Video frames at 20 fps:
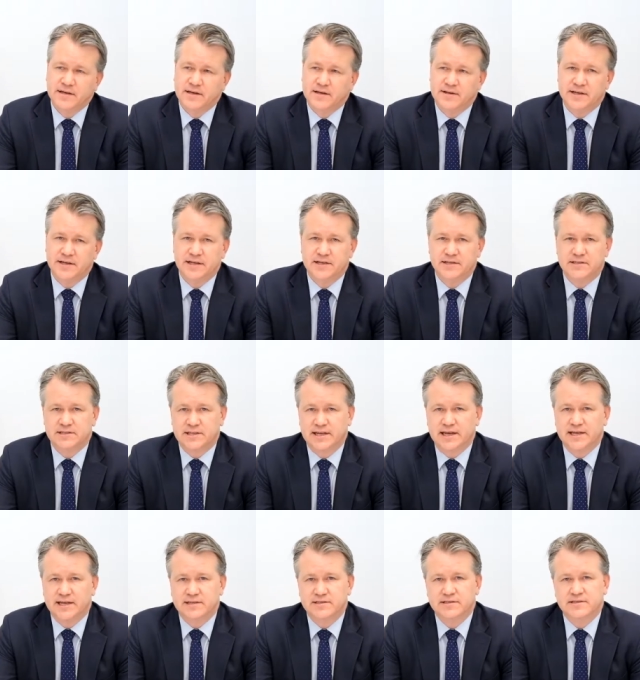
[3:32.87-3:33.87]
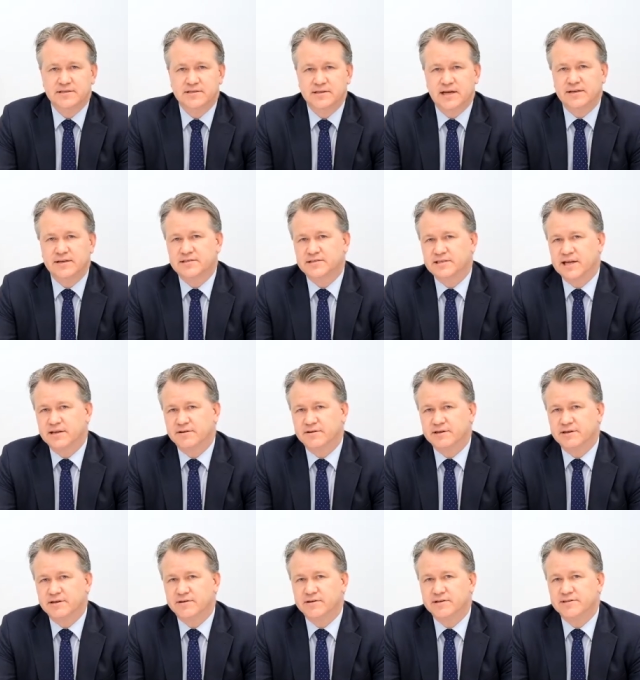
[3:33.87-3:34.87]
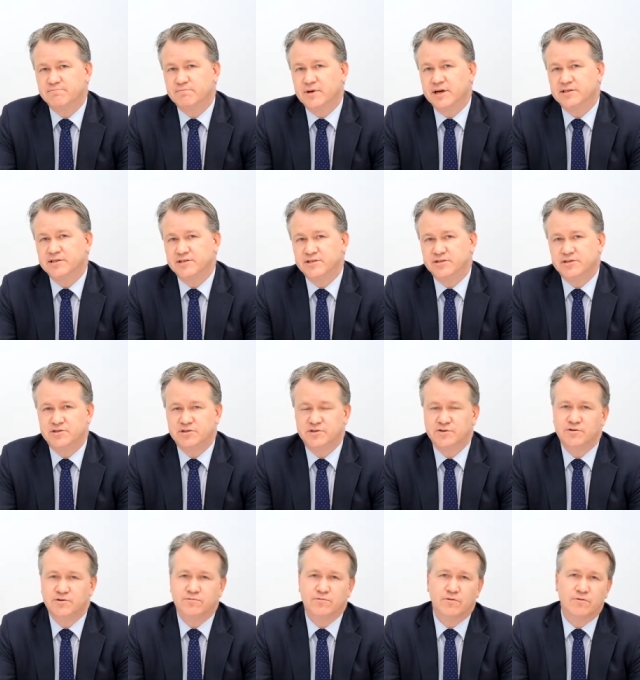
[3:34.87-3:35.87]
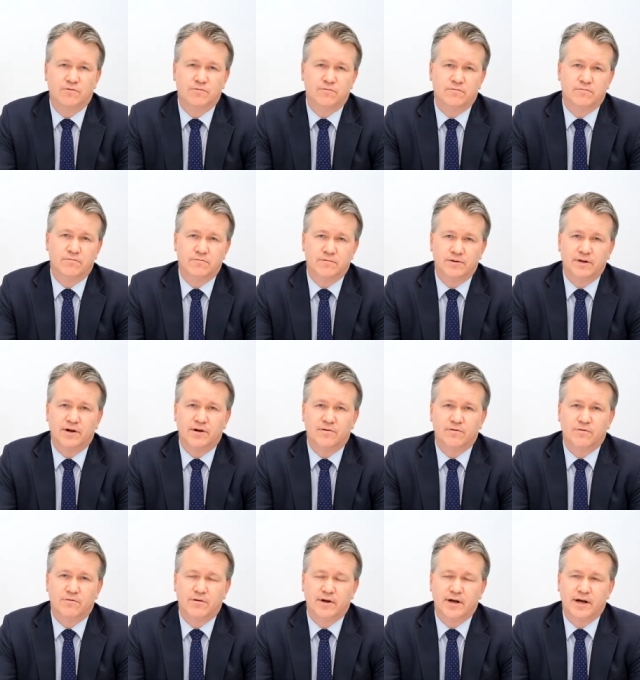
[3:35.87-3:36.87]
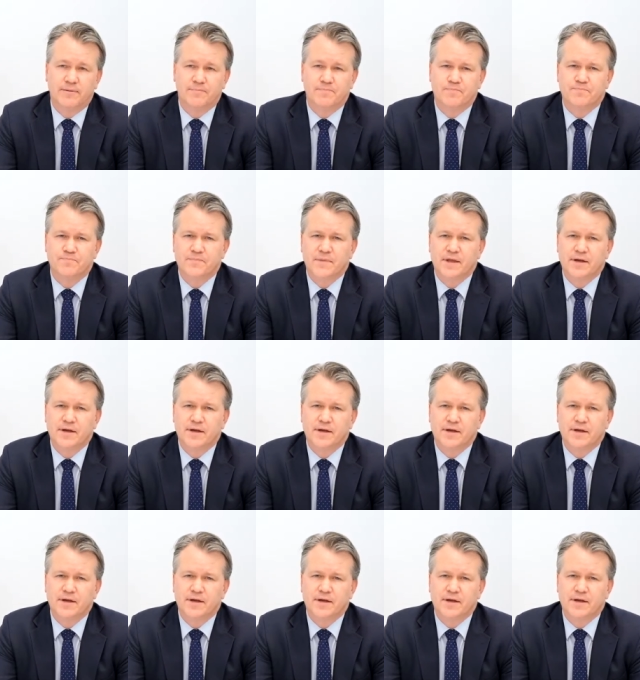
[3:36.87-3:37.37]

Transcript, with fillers: the scarce uh, salary increase budget to you know um,